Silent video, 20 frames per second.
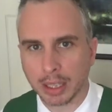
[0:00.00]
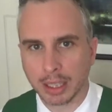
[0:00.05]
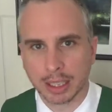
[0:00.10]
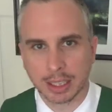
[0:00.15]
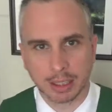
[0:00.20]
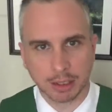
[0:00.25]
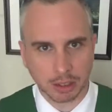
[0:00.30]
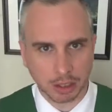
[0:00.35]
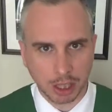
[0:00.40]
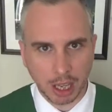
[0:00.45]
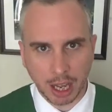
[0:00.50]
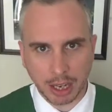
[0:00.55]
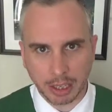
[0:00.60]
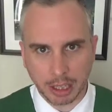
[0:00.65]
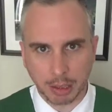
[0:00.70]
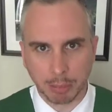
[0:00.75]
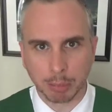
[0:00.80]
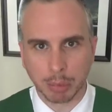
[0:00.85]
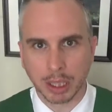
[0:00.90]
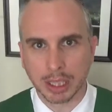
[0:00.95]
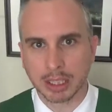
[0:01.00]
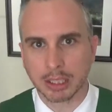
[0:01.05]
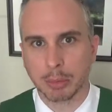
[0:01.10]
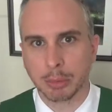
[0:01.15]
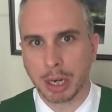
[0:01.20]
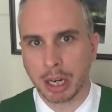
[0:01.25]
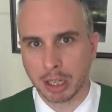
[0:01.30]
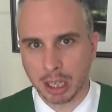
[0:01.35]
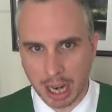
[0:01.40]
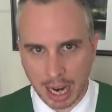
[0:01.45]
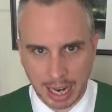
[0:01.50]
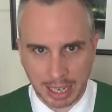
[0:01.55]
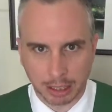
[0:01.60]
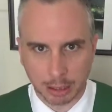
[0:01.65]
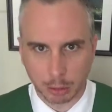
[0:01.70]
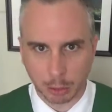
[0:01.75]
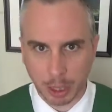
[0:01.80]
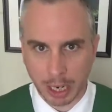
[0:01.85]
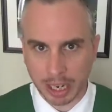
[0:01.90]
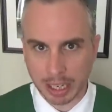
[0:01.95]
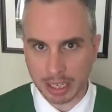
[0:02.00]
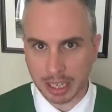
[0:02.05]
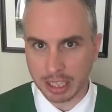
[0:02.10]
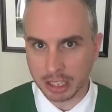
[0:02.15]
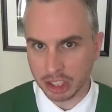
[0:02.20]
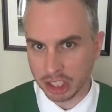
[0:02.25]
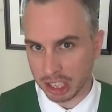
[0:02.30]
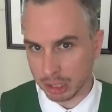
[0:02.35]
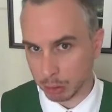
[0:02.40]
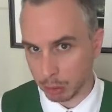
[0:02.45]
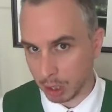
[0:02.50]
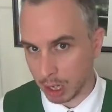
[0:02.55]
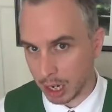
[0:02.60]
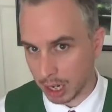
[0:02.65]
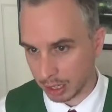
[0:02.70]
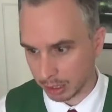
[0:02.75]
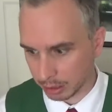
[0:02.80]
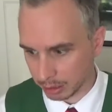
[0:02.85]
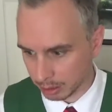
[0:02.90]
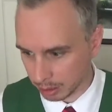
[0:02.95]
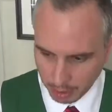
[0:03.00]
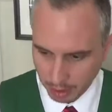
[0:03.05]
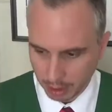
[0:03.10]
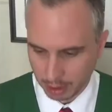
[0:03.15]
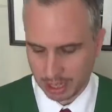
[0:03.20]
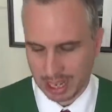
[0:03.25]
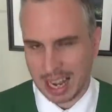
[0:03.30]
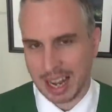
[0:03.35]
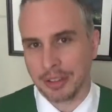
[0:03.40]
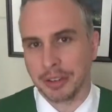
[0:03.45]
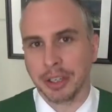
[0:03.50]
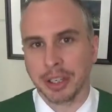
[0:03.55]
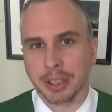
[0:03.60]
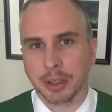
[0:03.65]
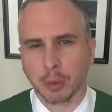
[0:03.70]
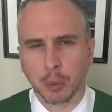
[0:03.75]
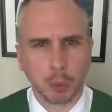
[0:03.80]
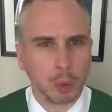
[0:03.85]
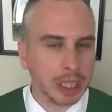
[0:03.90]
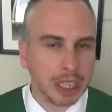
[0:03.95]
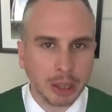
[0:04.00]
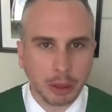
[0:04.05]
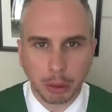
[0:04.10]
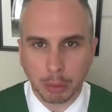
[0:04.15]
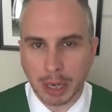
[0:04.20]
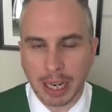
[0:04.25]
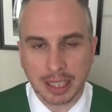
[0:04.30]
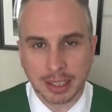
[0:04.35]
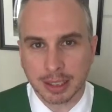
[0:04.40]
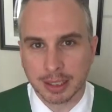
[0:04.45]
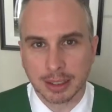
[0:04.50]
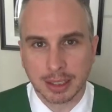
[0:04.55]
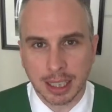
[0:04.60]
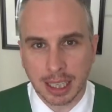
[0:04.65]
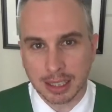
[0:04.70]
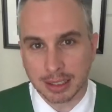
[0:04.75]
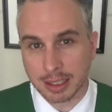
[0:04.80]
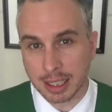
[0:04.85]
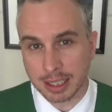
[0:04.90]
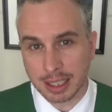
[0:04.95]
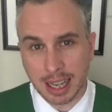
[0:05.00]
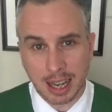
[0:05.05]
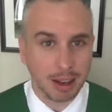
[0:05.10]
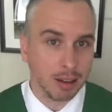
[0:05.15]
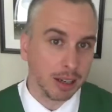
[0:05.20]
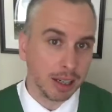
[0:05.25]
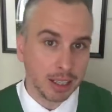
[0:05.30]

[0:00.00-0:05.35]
Like, there's a lot of complaints about Kylo Ren and General Hux, how they're weak threats and things like that.